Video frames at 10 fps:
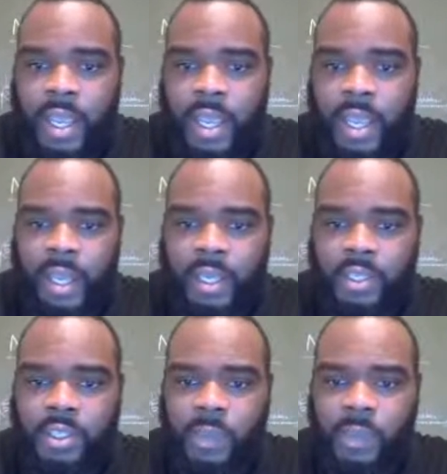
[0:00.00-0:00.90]

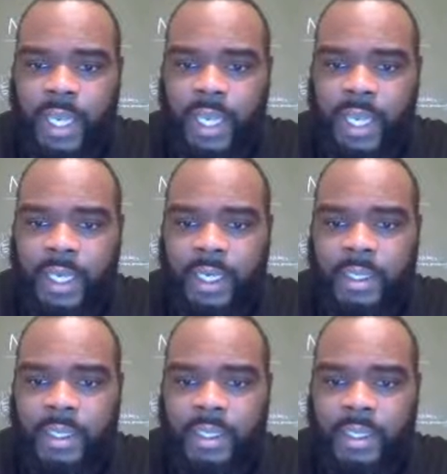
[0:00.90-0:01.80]
And so we got
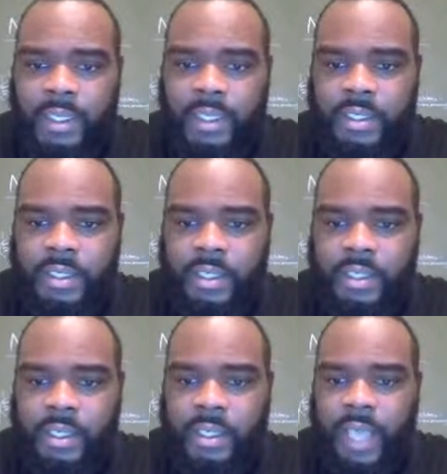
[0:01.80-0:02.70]
this
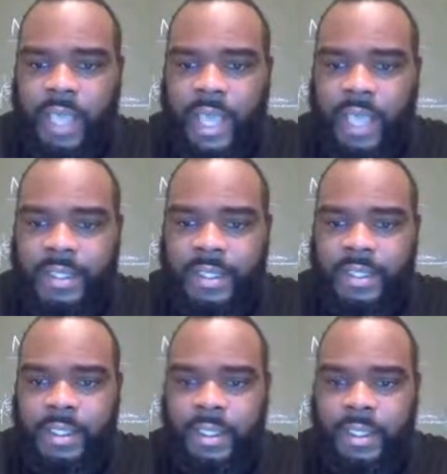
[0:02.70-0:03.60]

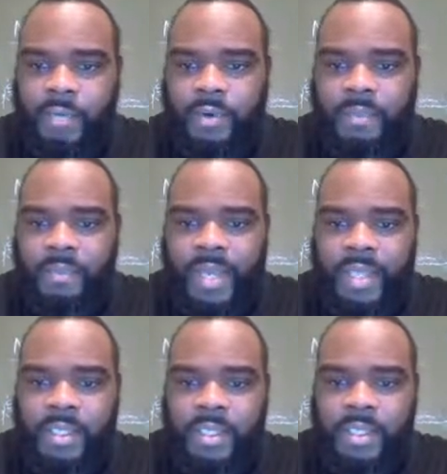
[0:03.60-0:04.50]
class, number of
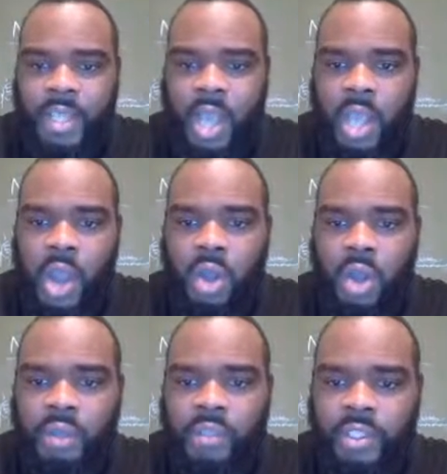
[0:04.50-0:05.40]
pets,
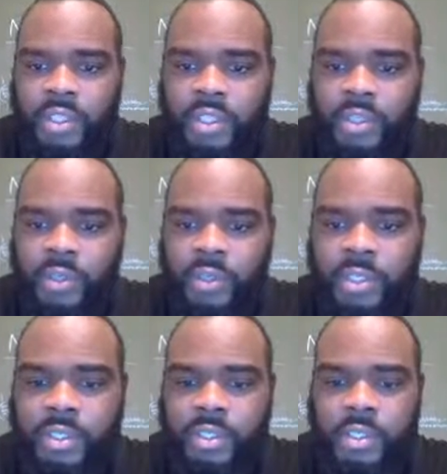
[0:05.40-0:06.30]
all of the
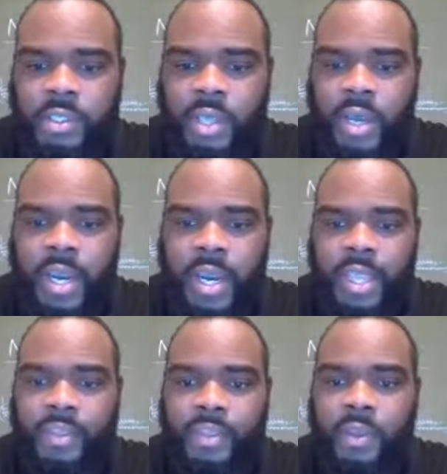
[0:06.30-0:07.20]
students. All
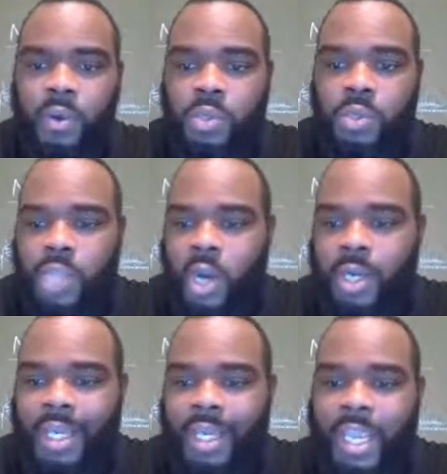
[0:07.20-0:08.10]
right. Those
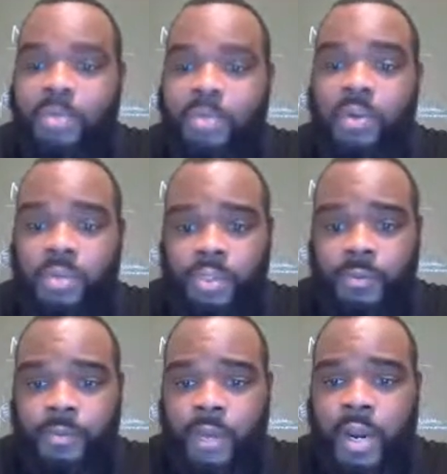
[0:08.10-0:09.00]
are labels.
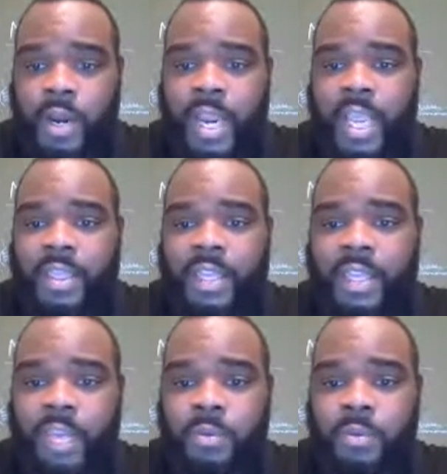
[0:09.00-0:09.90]
All right. And the
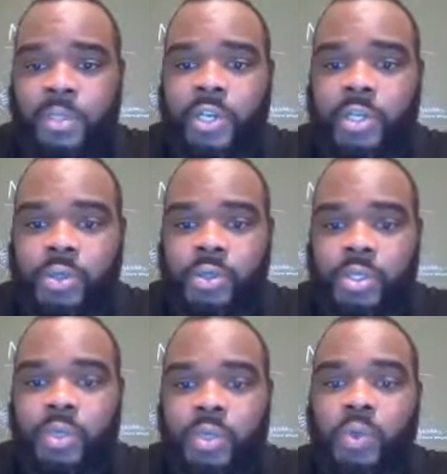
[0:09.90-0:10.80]
labels are used
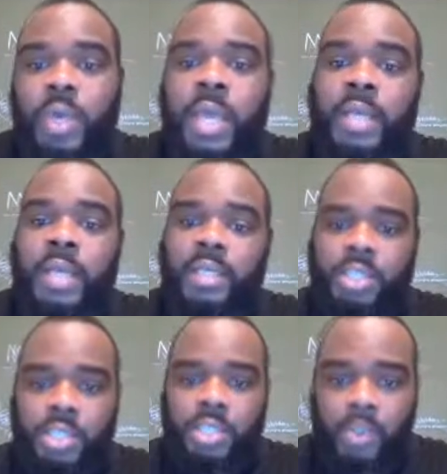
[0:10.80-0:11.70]
to
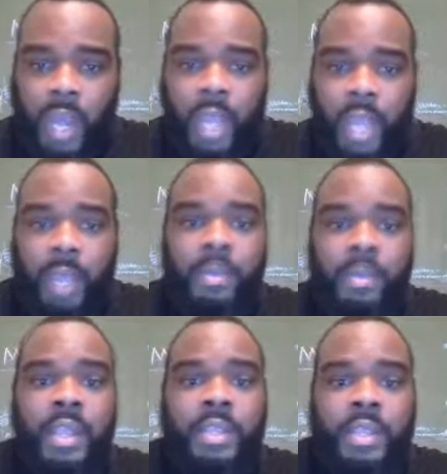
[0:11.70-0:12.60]
describe
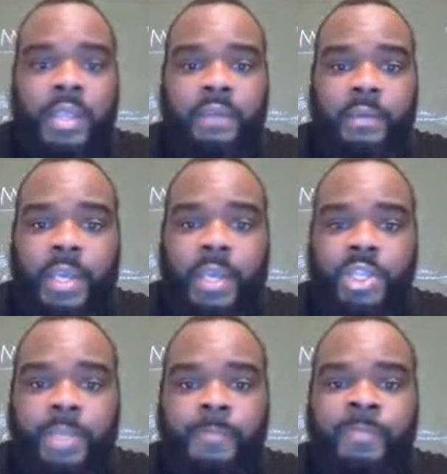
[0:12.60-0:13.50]
the
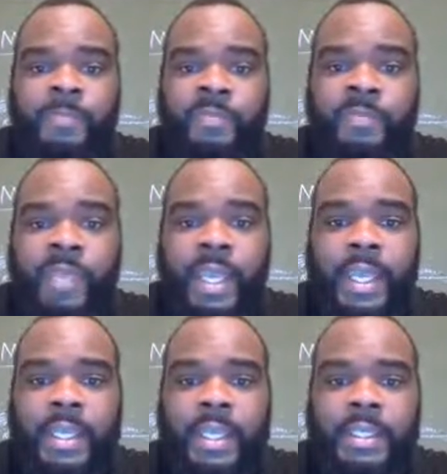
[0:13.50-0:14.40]
information.
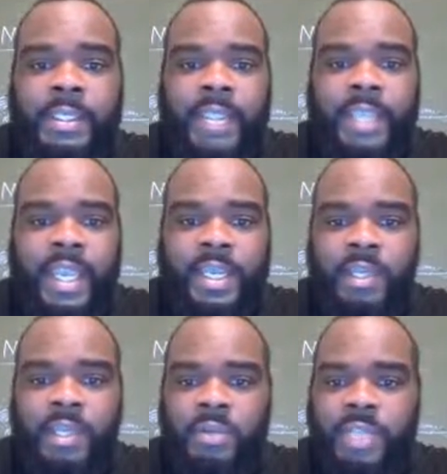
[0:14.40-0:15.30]
And to take it a
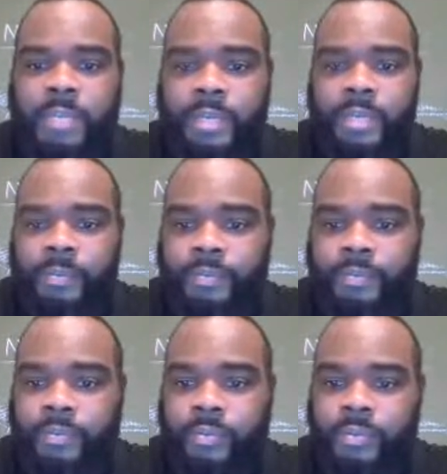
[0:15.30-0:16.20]
little deeper,
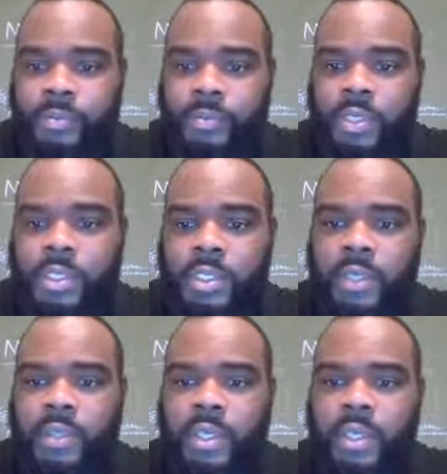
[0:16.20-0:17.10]

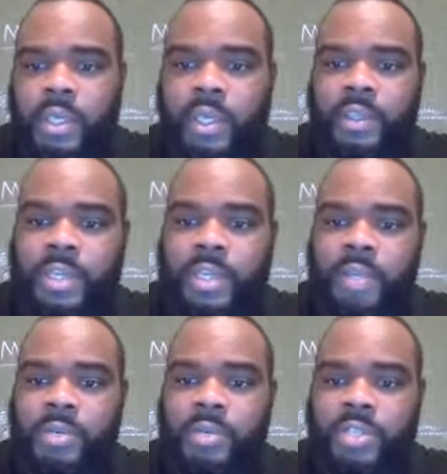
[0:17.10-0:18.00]
so the
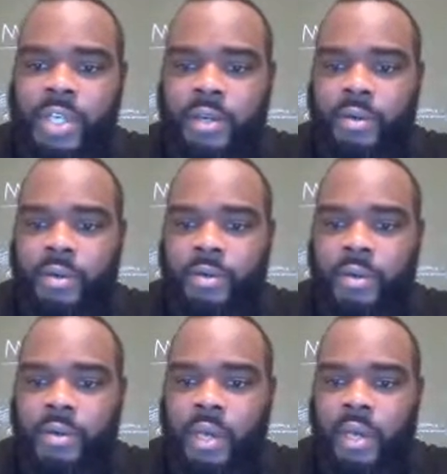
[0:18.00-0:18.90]
numbers here,
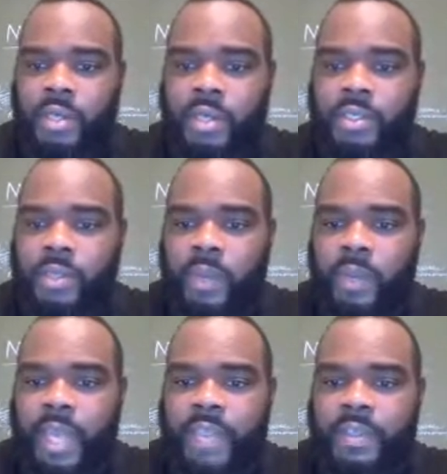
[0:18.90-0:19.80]
all right, you see we
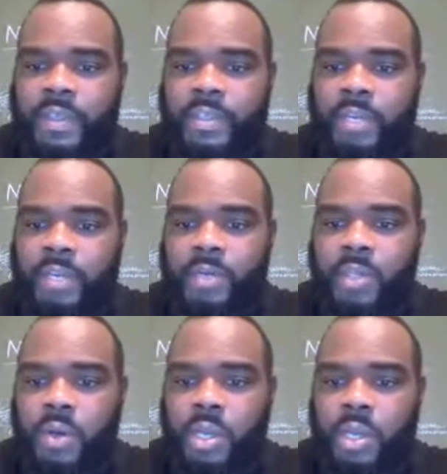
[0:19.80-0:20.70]
got these numbers
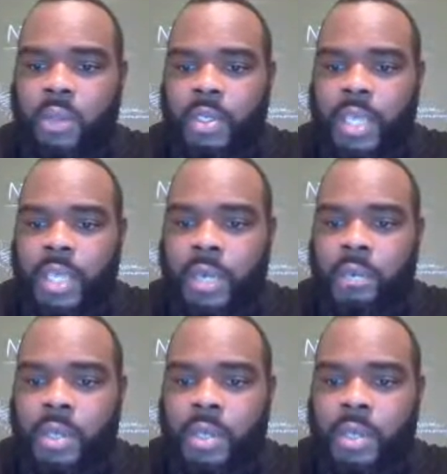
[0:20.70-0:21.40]
going all the way down.